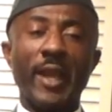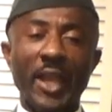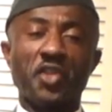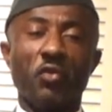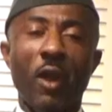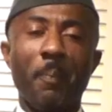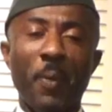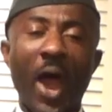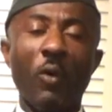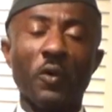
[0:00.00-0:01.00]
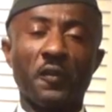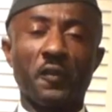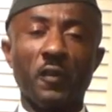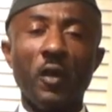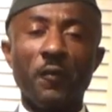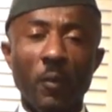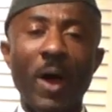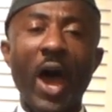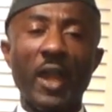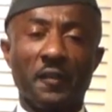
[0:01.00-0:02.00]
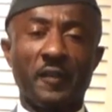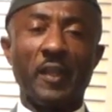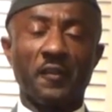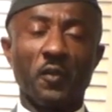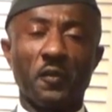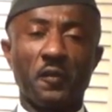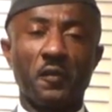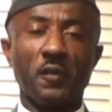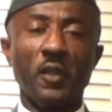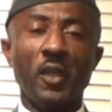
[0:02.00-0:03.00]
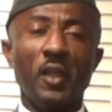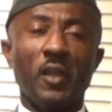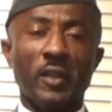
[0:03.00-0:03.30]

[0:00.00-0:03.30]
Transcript: the natural powers from our ancestors